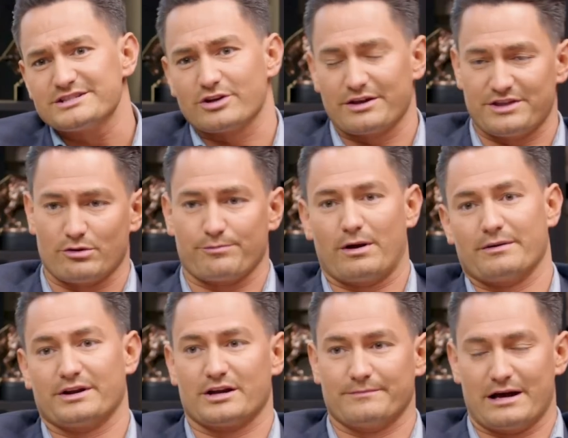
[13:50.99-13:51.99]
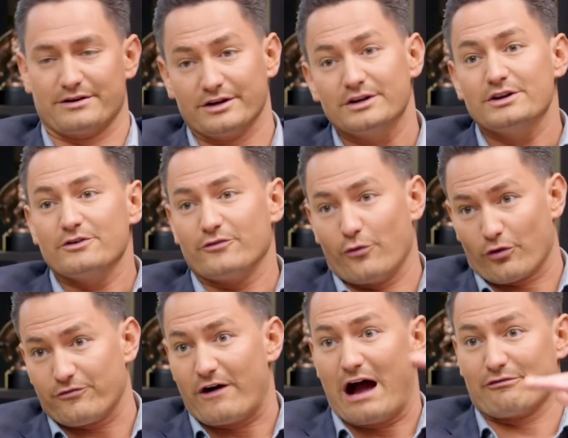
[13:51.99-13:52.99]
So I think we're probably going to come down to
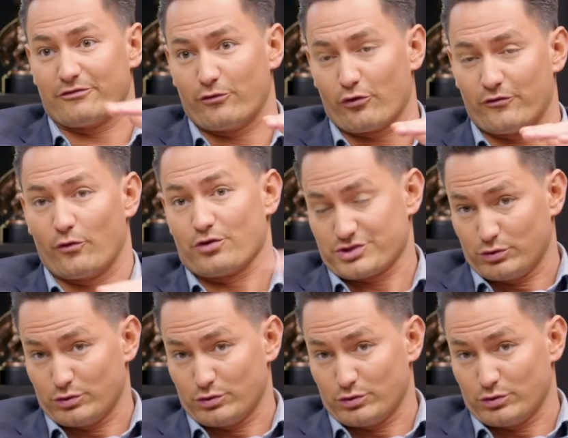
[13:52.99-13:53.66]
4.5 or 4.4.